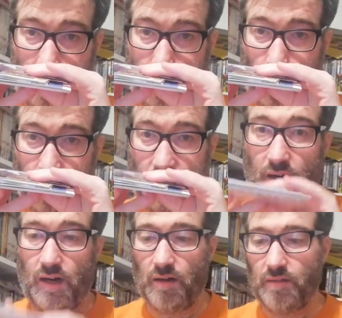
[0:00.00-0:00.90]

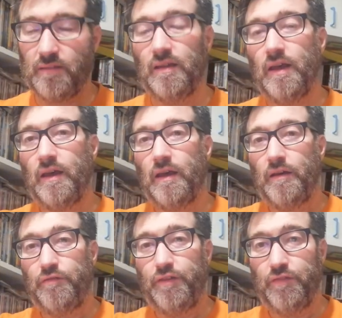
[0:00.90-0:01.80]
postcards,
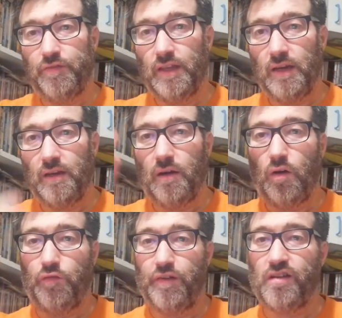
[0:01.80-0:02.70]
15
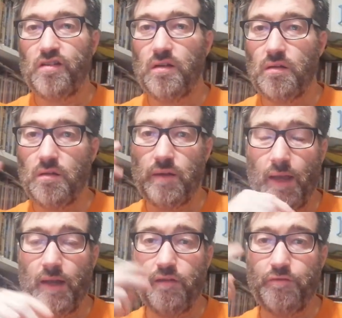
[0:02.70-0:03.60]
official
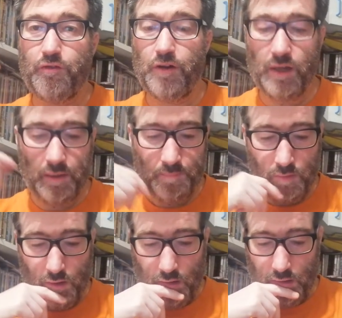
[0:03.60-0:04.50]
and 3
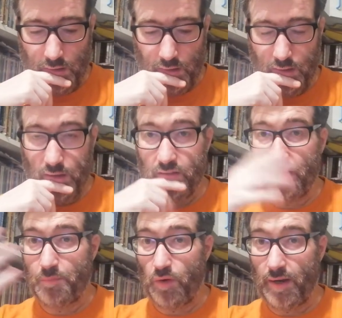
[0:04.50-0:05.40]
uh,
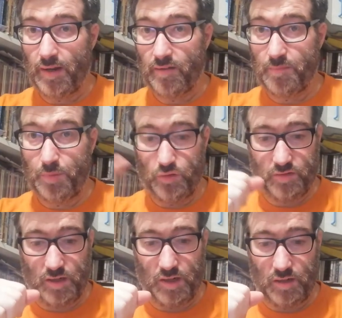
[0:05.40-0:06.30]
surprise
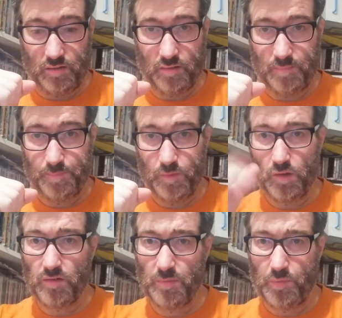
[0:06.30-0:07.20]
postcards.
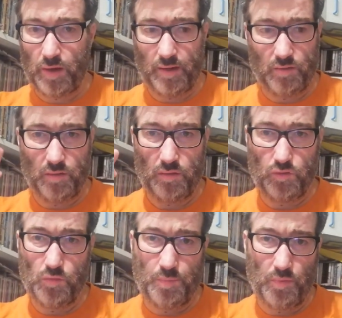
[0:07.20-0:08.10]
Not surprise,
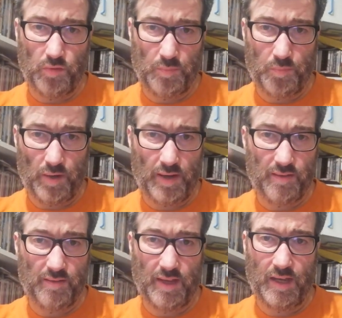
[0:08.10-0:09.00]
2
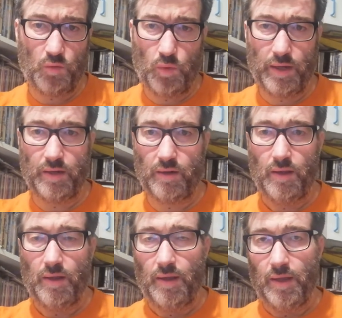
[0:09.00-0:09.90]
surprise and 1
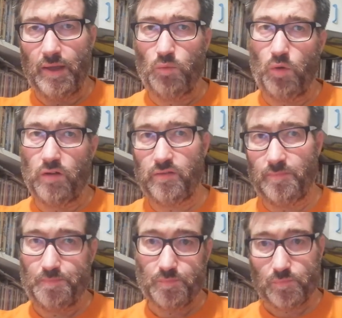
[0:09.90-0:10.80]
it was
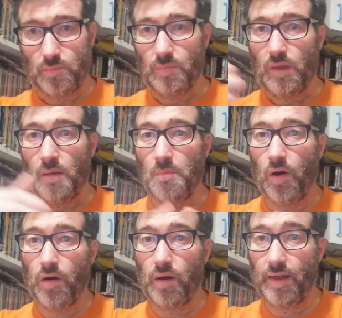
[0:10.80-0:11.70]

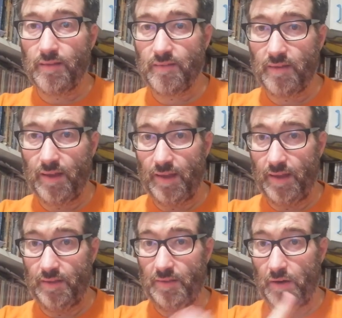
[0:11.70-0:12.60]
more or less
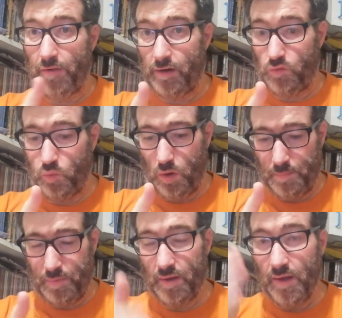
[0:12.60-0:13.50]
a direct
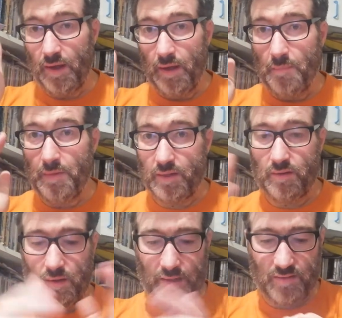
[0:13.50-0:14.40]
swap. But
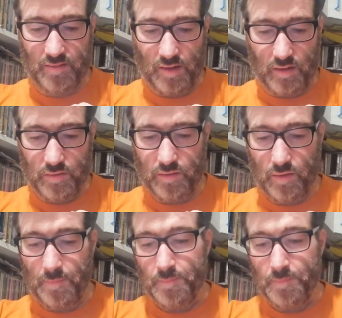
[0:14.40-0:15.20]
let's start